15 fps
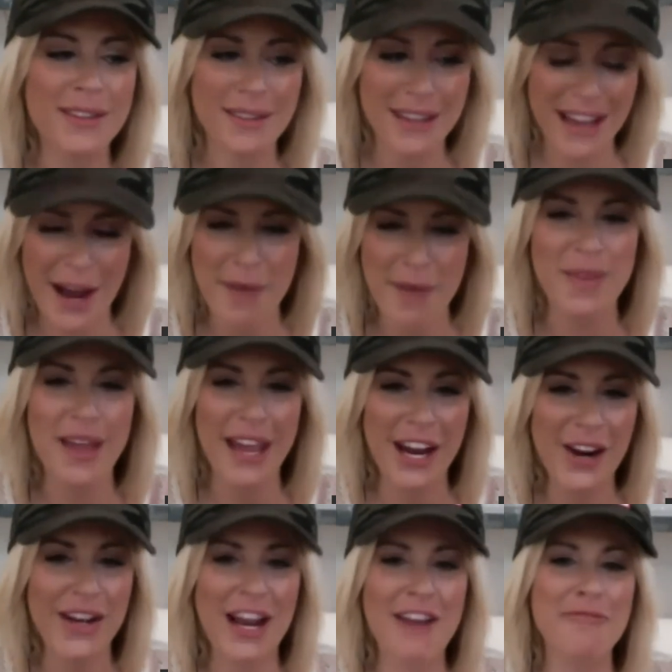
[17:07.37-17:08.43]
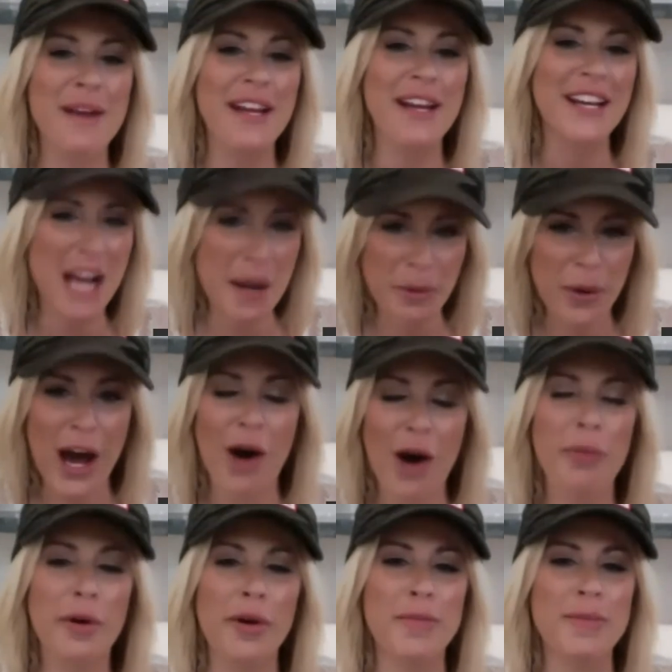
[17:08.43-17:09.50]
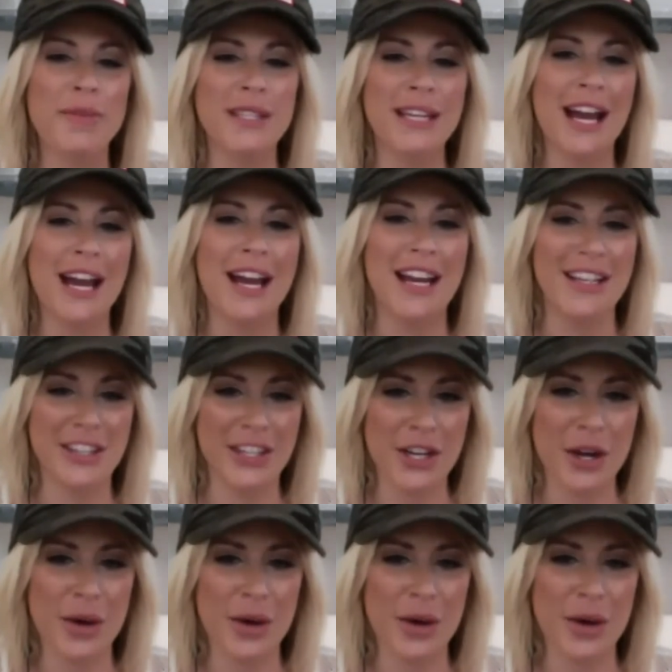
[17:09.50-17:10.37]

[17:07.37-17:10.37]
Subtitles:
I'm there and I've made a couple albums and I